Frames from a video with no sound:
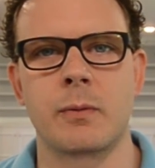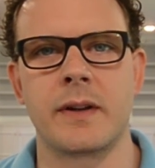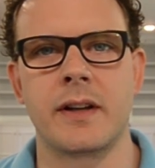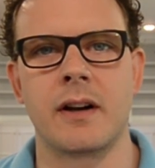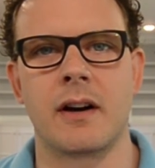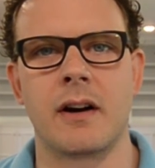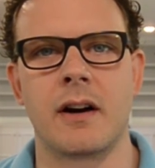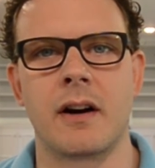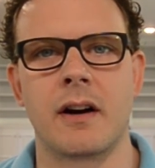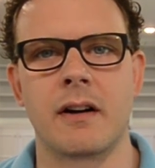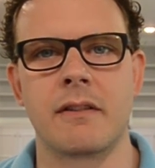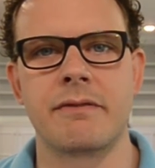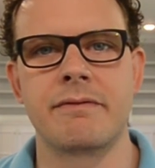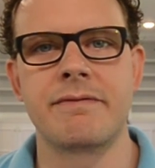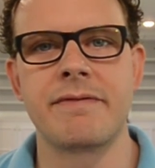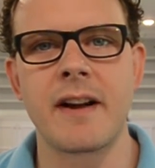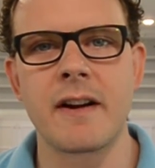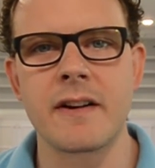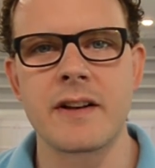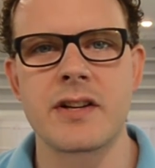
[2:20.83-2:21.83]
we
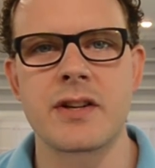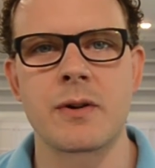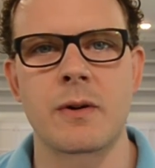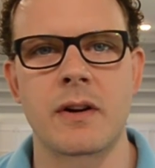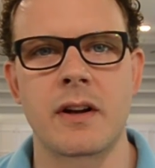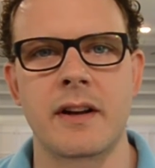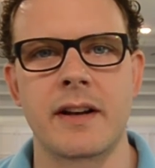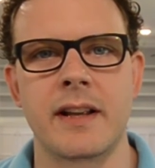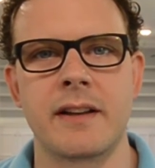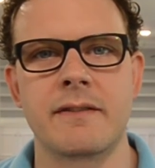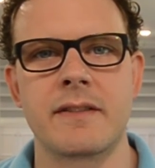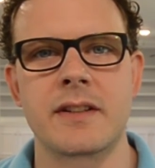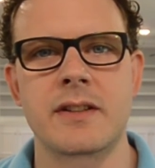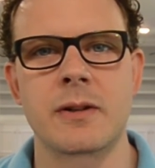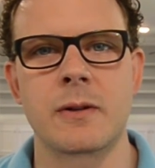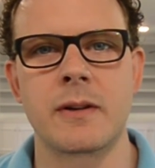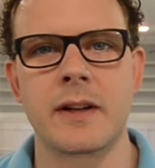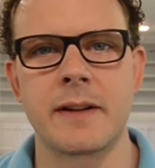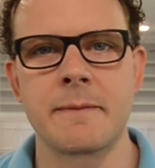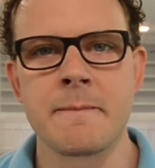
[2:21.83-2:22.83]
are very short on
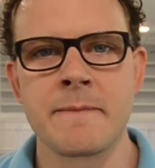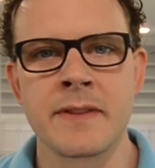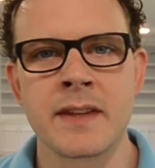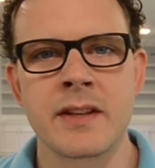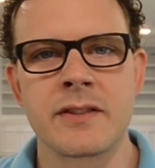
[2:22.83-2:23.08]
inventory.